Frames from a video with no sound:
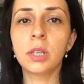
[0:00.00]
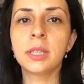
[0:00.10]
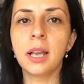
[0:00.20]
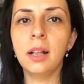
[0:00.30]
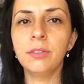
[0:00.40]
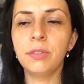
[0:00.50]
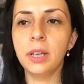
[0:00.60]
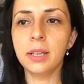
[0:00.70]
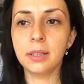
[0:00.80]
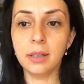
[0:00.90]
yourself
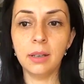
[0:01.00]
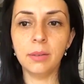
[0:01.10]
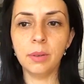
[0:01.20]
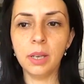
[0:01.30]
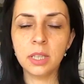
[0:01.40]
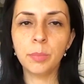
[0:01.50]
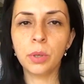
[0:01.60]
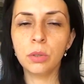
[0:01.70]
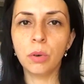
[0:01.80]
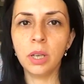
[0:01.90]
as an
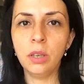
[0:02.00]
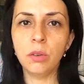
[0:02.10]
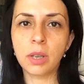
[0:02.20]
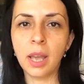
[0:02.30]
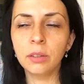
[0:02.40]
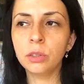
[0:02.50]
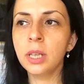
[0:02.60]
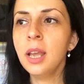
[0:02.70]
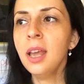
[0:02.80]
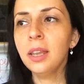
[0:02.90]
entrepreneur in your
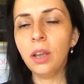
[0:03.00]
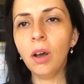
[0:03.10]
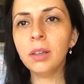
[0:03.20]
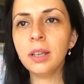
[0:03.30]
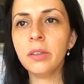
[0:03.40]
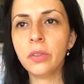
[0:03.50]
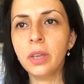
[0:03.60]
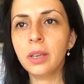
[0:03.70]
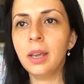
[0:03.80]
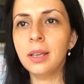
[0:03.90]
country. The only
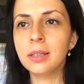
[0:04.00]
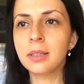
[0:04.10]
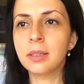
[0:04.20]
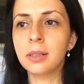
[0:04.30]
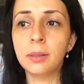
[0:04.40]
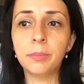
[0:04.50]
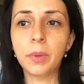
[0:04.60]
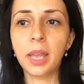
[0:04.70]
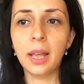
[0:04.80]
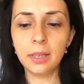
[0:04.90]
thing is,
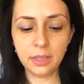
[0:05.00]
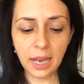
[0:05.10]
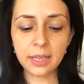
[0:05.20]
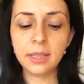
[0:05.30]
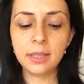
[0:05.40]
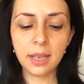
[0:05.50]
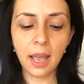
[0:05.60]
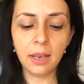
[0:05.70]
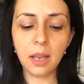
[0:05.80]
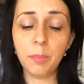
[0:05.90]
again, taxes
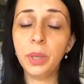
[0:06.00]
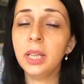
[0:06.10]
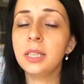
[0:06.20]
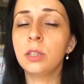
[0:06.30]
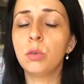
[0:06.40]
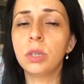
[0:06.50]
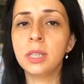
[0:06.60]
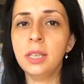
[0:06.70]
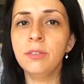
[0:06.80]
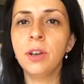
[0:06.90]
and ability to
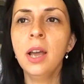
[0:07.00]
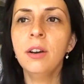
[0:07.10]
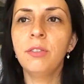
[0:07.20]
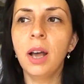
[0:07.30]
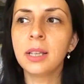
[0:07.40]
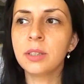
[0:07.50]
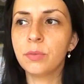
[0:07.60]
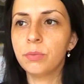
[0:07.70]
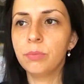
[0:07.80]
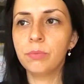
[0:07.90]
receive
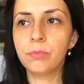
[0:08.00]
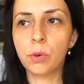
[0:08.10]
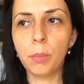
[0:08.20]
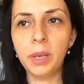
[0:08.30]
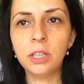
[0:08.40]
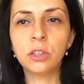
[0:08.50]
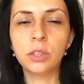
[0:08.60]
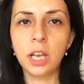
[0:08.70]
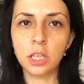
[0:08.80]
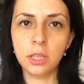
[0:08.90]
funds from
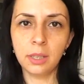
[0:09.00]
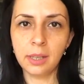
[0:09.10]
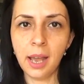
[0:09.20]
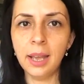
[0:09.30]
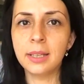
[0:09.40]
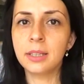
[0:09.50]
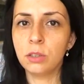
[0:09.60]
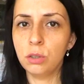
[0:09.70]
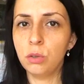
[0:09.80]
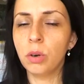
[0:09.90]
international
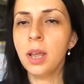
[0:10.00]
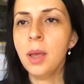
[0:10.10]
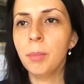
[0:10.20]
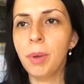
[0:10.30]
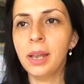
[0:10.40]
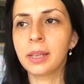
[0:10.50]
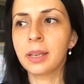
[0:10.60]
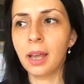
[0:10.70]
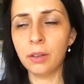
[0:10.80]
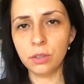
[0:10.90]
clients to your bank
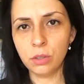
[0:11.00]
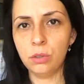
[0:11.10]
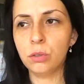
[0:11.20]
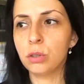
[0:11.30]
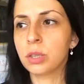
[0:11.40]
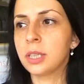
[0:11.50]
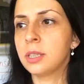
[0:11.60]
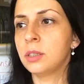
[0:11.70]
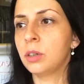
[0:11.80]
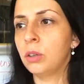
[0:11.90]
account. So you should
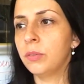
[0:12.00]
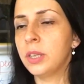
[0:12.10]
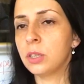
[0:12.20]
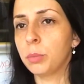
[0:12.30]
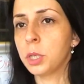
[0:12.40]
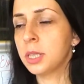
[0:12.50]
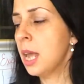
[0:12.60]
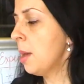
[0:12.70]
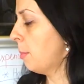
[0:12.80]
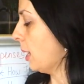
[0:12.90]
consider all of these
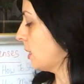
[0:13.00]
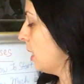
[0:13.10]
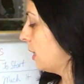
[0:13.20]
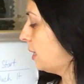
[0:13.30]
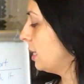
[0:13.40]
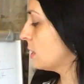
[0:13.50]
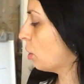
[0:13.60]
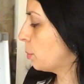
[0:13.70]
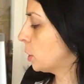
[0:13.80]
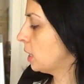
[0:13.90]
options. But
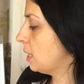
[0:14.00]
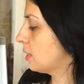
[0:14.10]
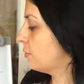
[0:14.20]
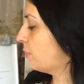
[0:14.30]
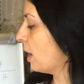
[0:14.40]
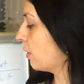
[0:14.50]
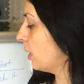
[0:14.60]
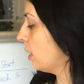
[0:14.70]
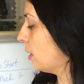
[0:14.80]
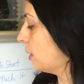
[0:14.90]
this option is
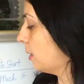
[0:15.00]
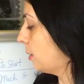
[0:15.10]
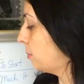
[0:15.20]
very